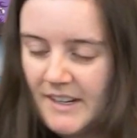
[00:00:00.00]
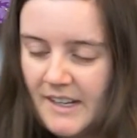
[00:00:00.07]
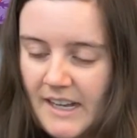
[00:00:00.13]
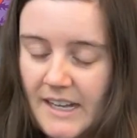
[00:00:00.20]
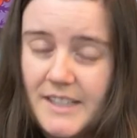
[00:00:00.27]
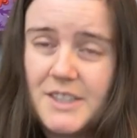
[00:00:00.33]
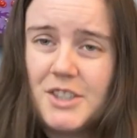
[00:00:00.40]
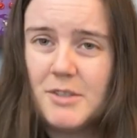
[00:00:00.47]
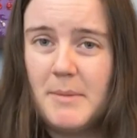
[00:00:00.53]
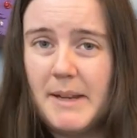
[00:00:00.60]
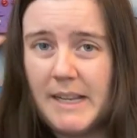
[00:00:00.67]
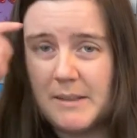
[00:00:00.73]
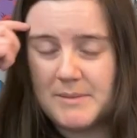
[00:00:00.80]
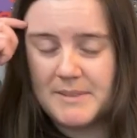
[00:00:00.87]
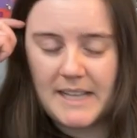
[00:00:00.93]
The
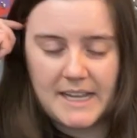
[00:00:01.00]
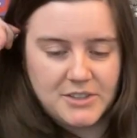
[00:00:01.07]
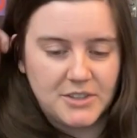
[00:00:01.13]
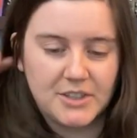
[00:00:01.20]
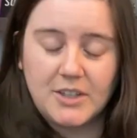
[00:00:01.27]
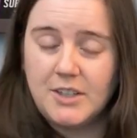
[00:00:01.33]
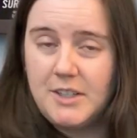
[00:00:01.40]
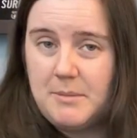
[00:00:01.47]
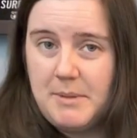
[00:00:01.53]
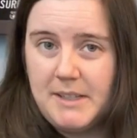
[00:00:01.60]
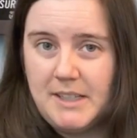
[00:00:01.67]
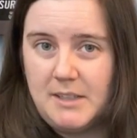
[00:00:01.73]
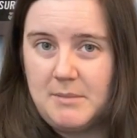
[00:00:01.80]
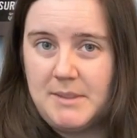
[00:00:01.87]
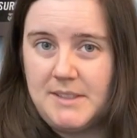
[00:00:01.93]
germanium is naturally going to be a
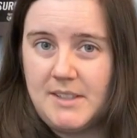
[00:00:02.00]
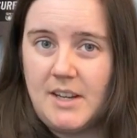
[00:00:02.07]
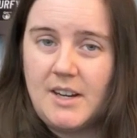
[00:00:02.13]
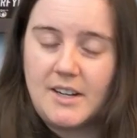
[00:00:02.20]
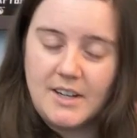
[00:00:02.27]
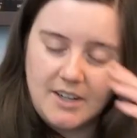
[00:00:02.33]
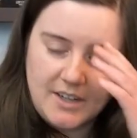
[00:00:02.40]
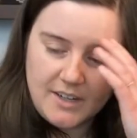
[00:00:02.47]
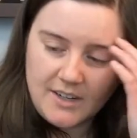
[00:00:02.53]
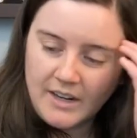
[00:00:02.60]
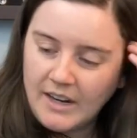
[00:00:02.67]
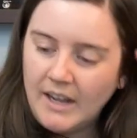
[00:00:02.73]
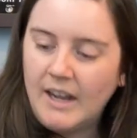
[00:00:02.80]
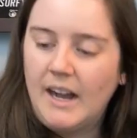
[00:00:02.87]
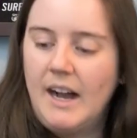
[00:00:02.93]
little bit darker.
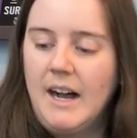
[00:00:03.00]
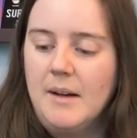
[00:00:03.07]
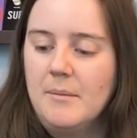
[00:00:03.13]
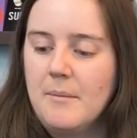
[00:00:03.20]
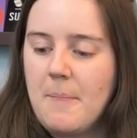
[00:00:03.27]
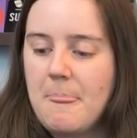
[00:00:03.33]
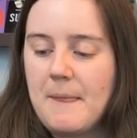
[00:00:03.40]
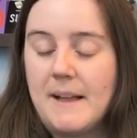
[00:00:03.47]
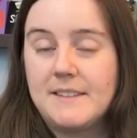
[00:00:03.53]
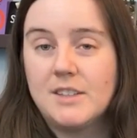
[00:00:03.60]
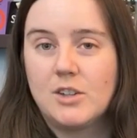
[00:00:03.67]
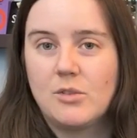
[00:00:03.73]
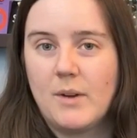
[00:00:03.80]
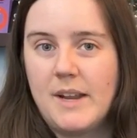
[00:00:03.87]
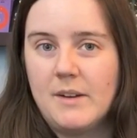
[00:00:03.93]
That's a
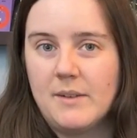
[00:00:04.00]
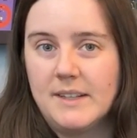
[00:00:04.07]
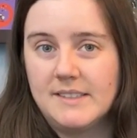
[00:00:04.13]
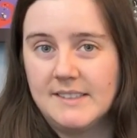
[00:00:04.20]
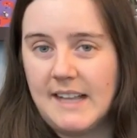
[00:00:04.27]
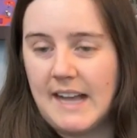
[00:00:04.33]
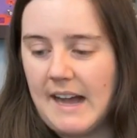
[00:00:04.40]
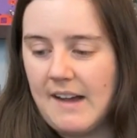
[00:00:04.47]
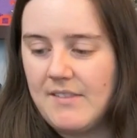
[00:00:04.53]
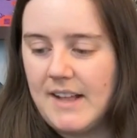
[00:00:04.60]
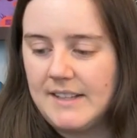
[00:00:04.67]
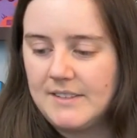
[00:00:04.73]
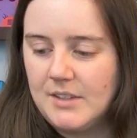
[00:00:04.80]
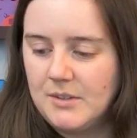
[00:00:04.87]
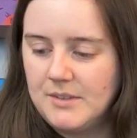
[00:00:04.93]
great reason to have
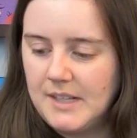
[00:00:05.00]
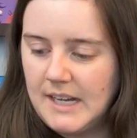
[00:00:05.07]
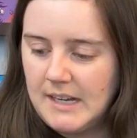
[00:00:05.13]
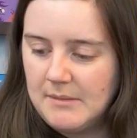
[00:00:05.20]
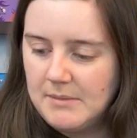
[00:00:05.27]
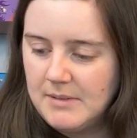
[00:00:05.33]
that tone knob.